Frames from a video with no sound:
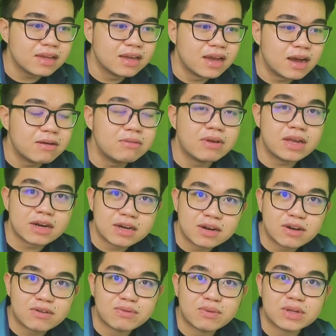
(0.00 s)

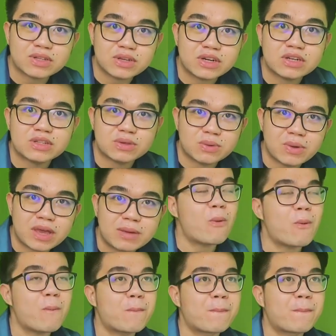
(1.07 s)
aware of what you're
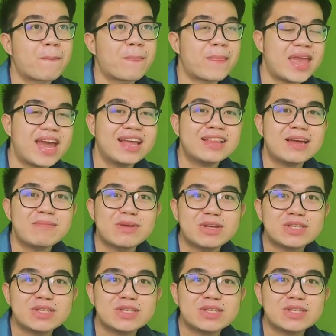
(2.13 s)
doing. Yan, dami ko